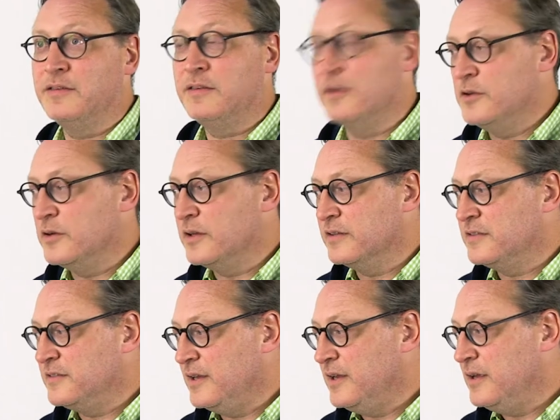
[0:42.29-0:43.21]
So you can
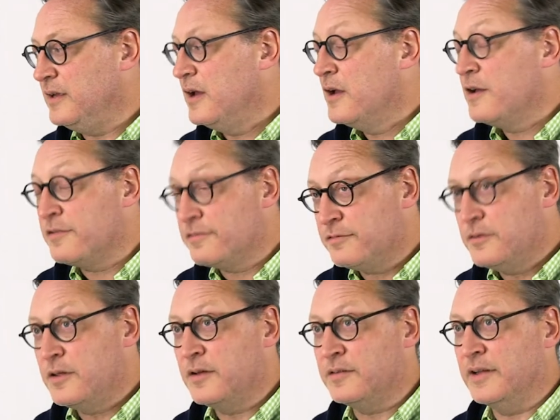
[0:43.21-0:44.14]
see
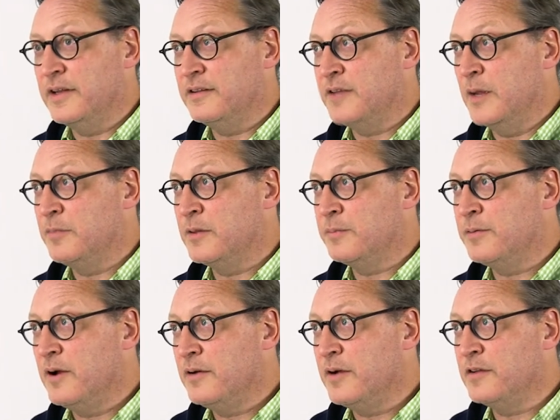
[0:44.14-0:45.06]
through those landscapes the
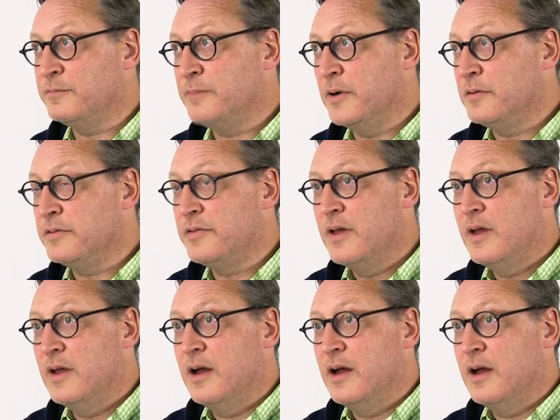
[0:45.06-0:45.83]
progress both